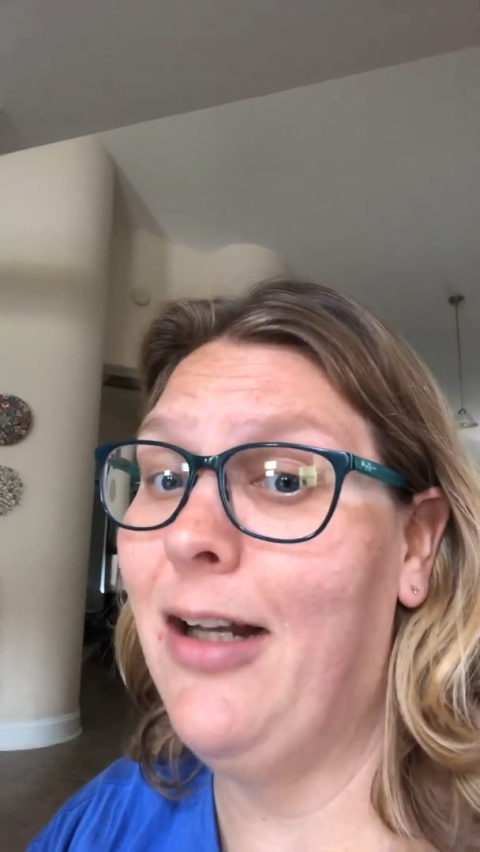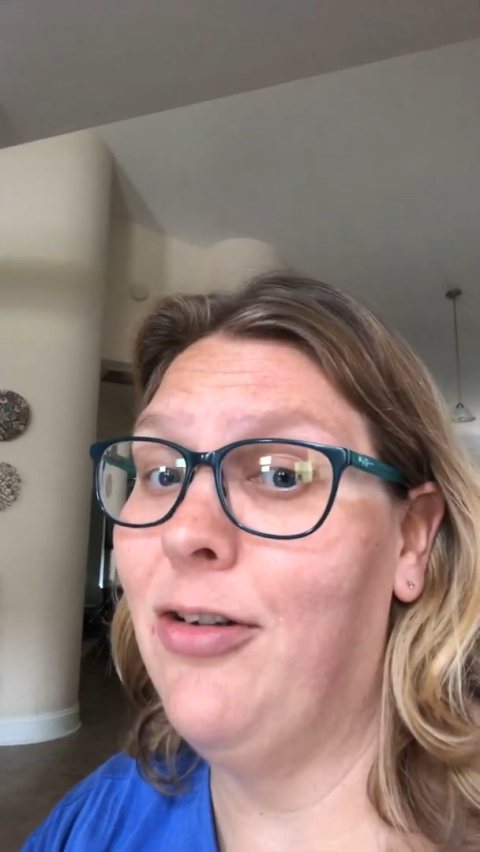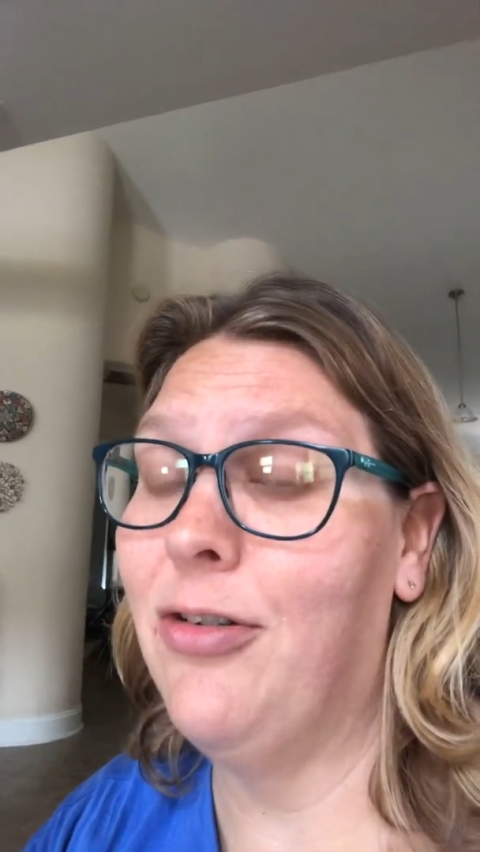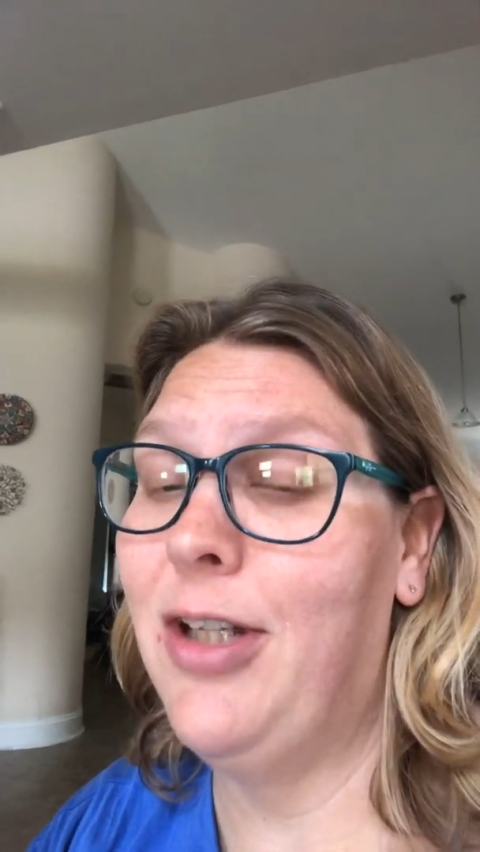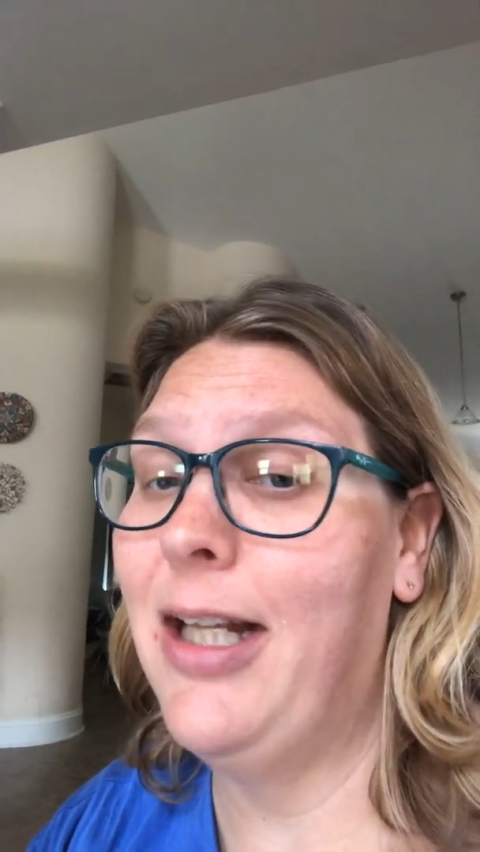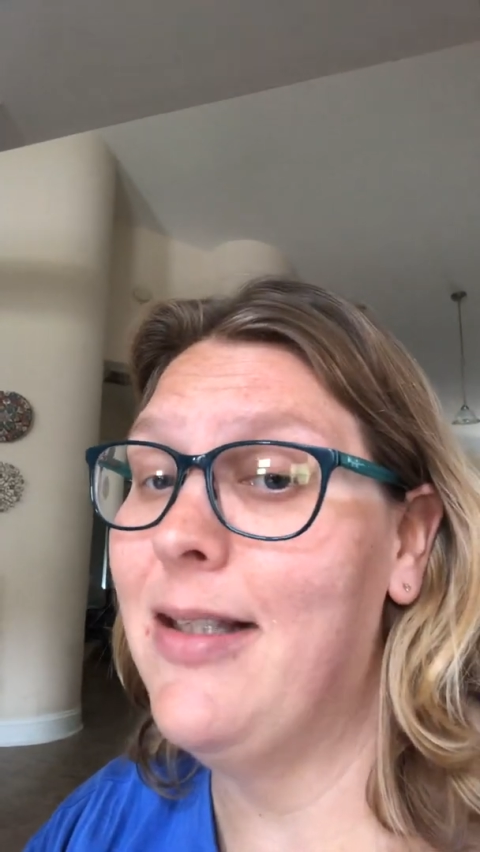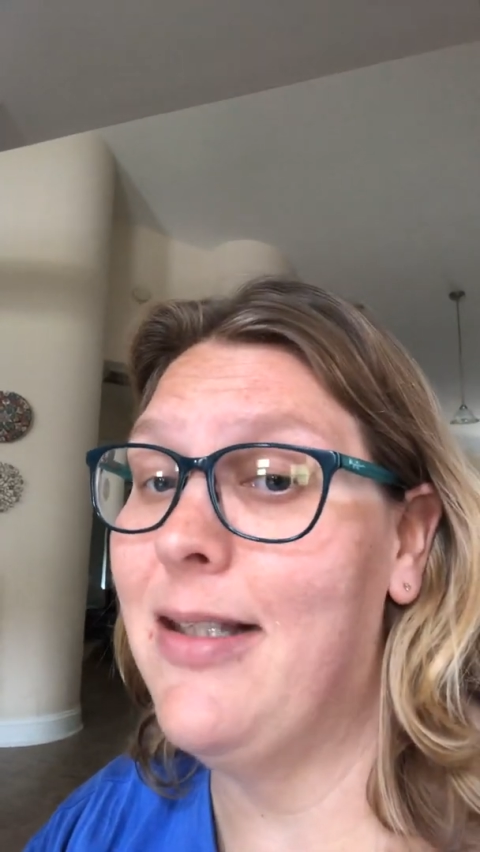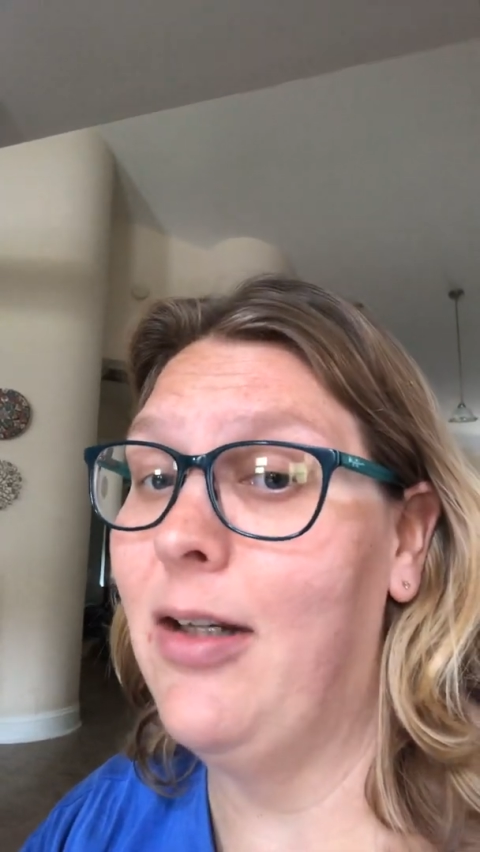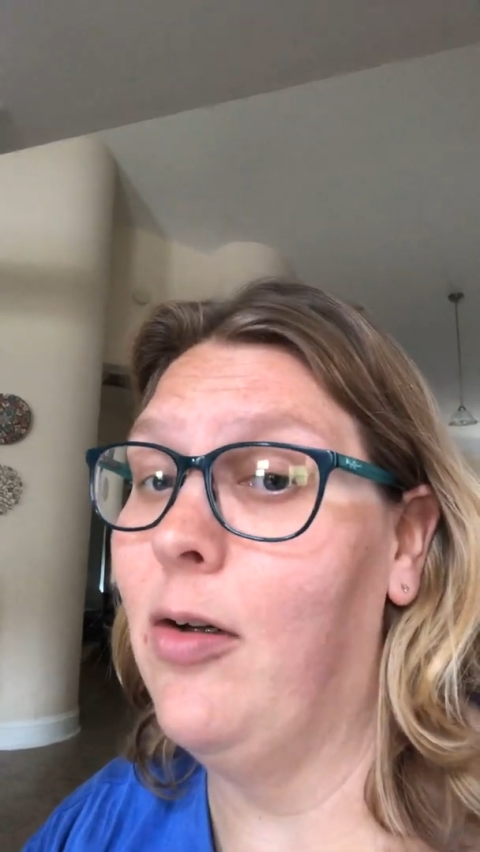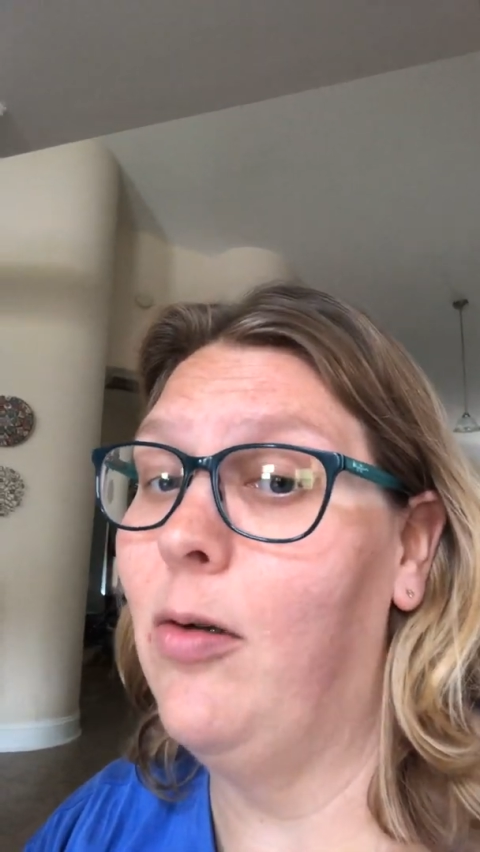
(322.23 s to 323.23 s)
understand
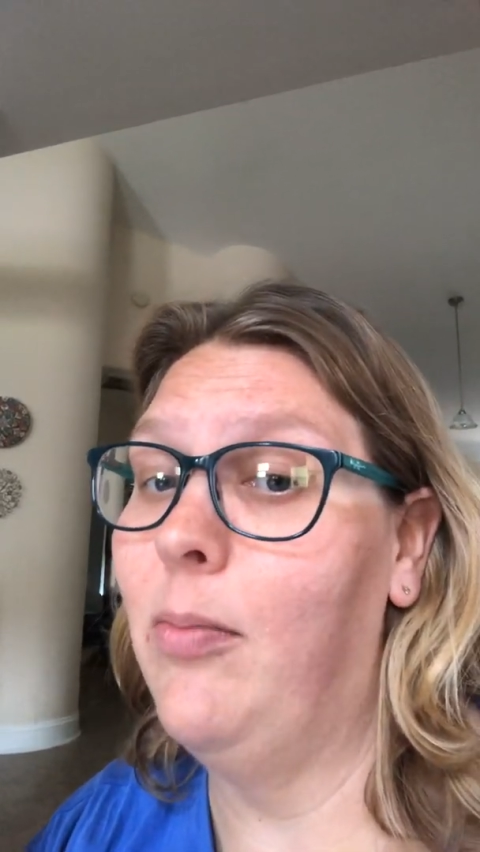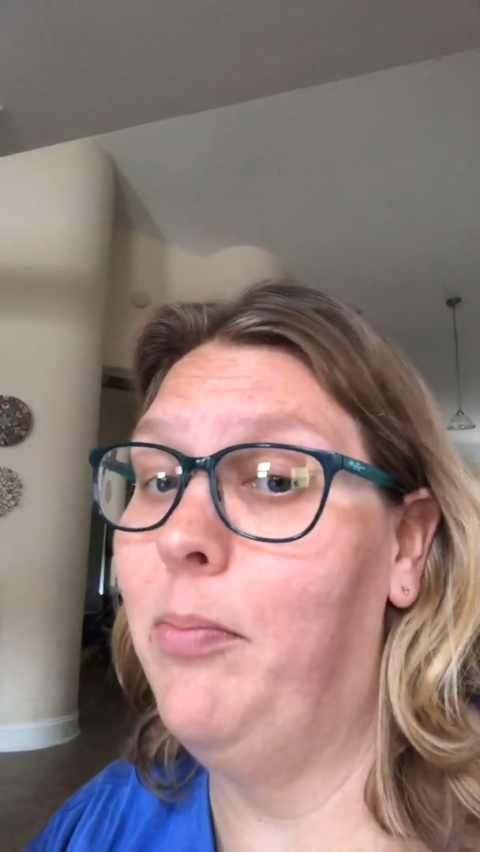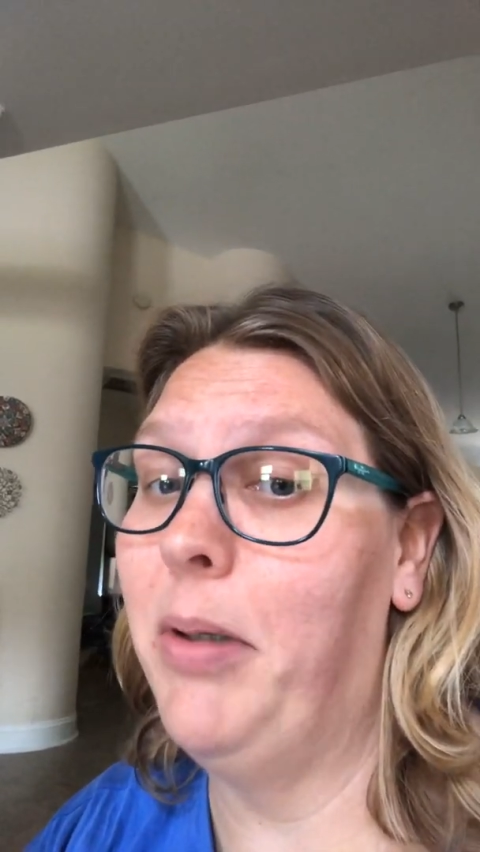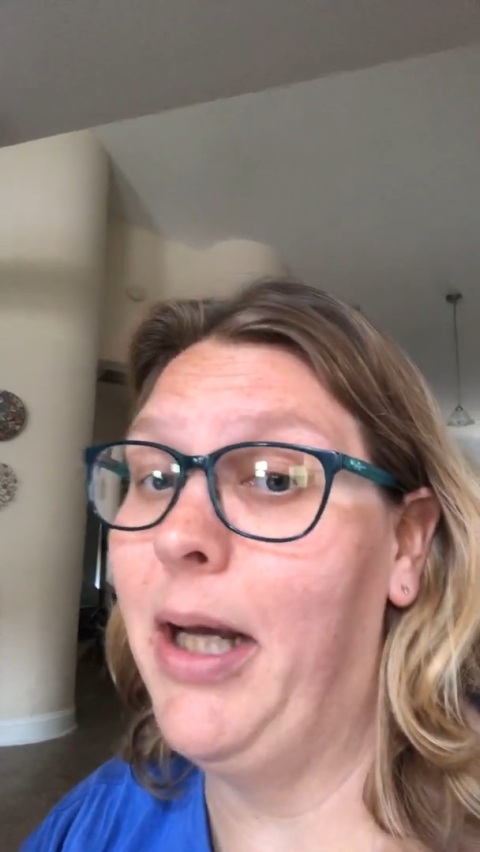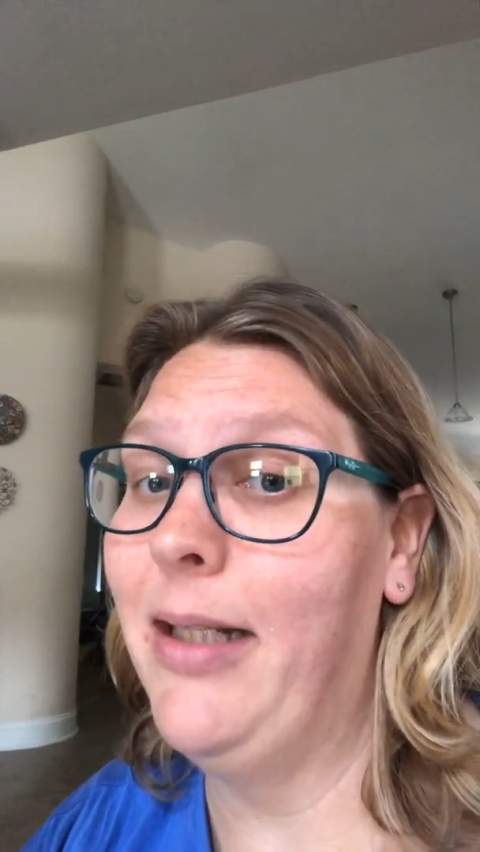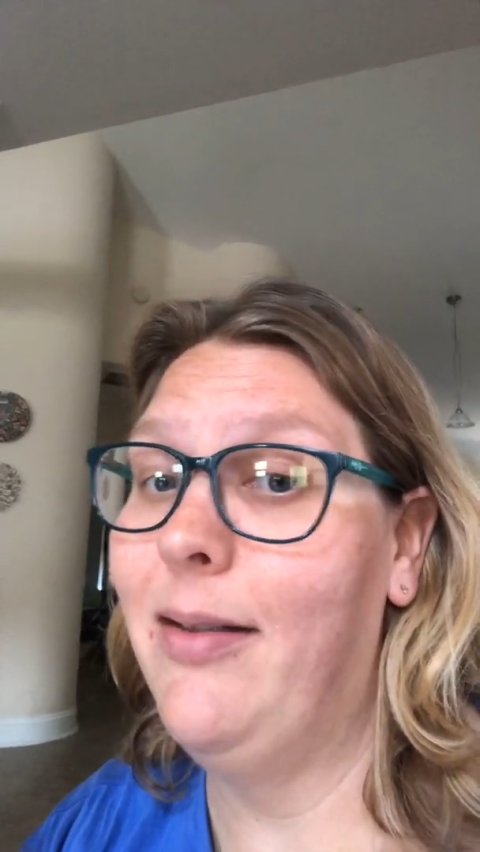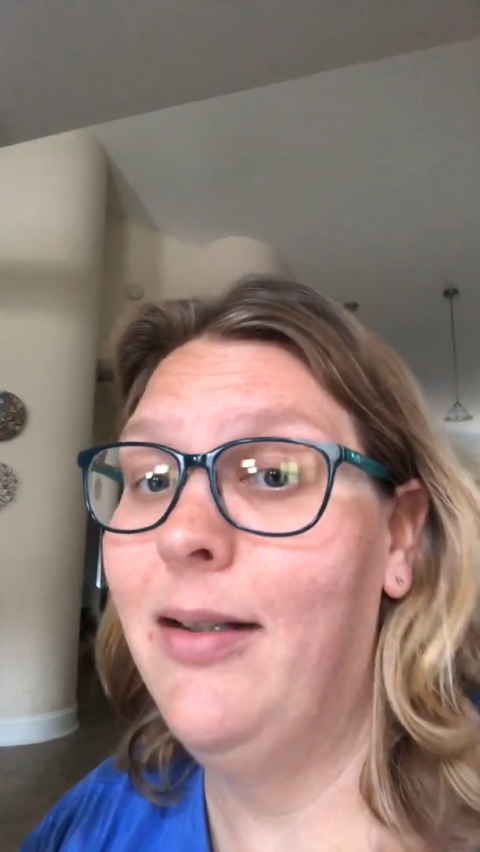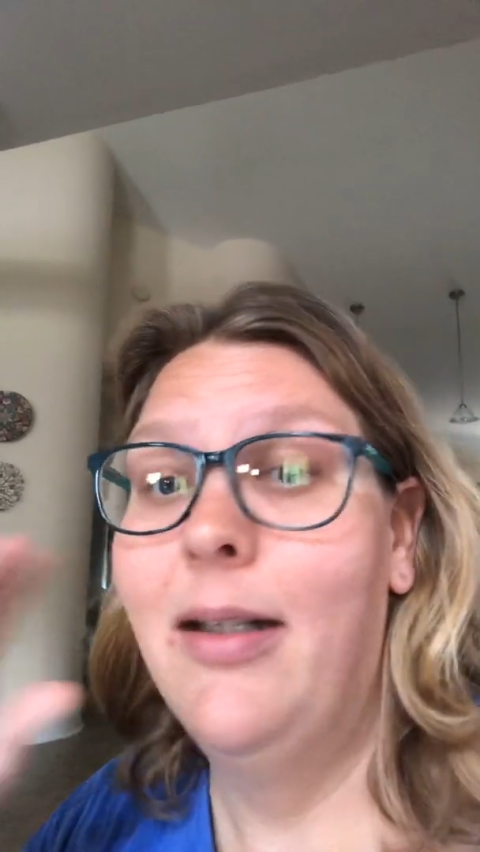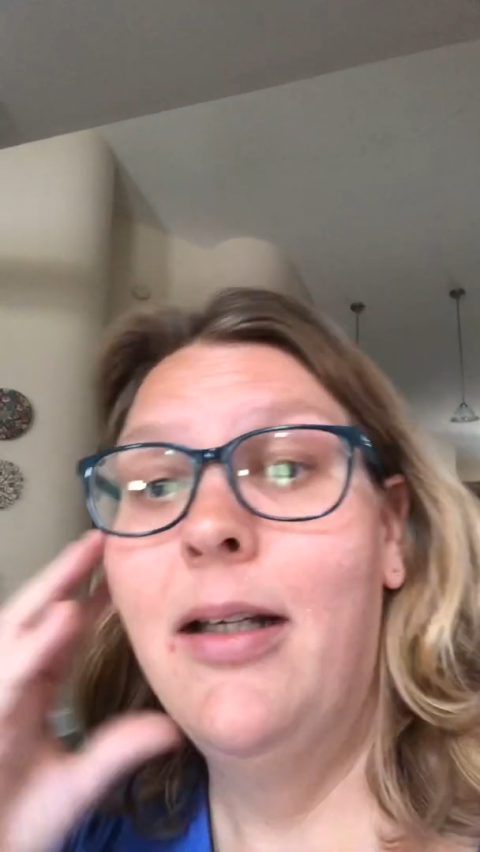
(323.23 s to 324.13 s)
still, but